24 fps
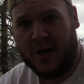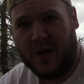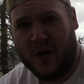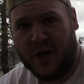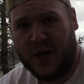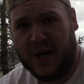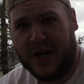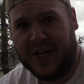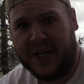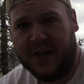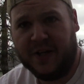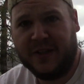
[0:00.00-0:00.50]

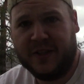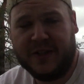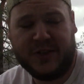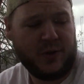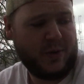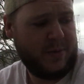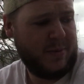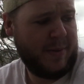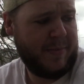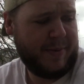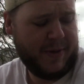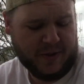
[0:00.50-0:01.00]
Alrighty y'all,
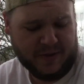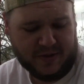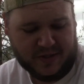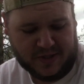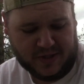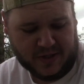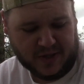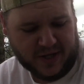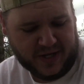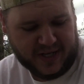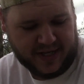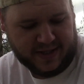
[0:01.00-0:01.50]
so I'm up here at the
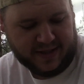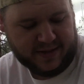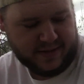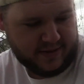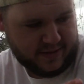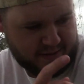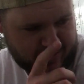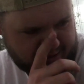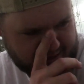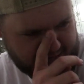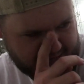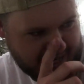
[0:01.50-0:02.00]
target,
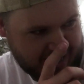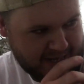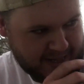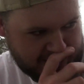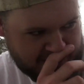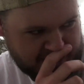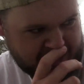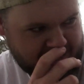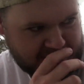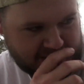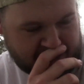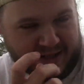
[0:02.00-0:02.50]

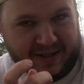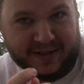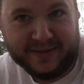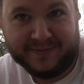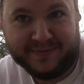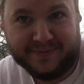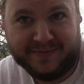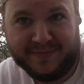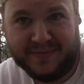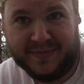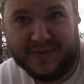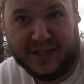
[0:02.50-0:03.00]
and the
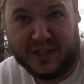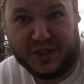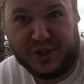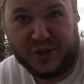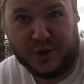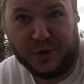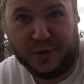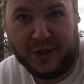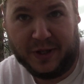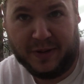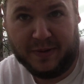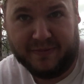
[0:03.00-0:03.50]

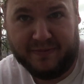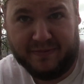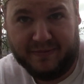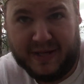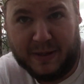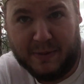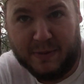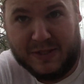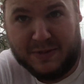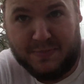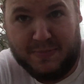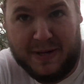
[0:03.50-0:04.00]
shooting,
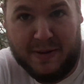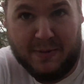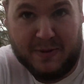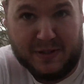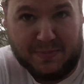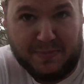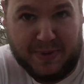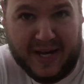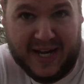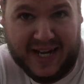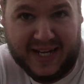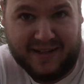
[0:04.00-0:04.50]
it
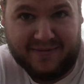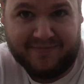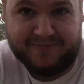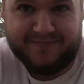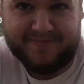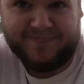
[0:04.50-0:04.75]
was bad.